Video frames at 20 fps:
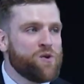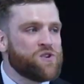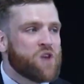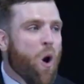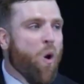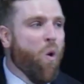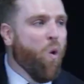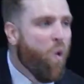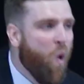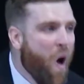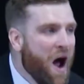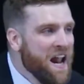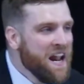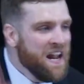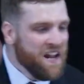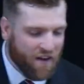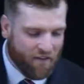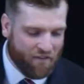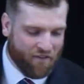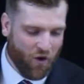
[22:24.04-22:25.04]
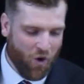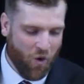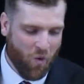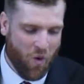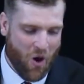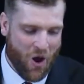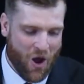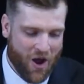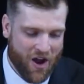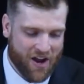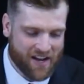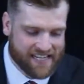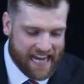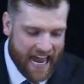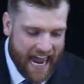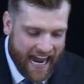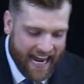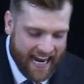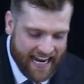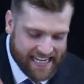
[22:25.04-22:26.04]
most wonderful
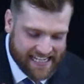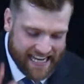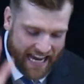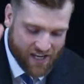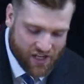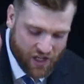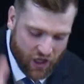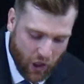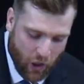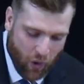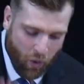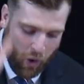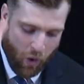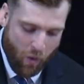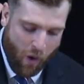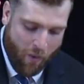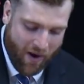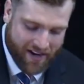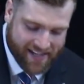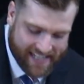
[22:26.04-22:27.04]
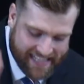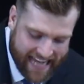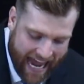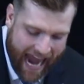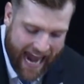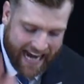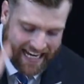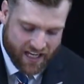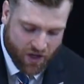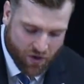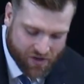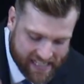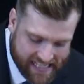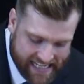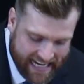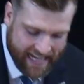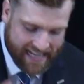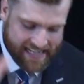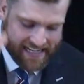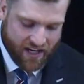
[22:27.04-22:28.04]
words. He says, You who were once dead in your
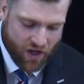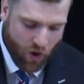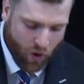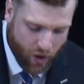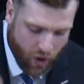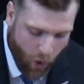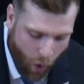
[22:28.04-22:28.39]
sins and your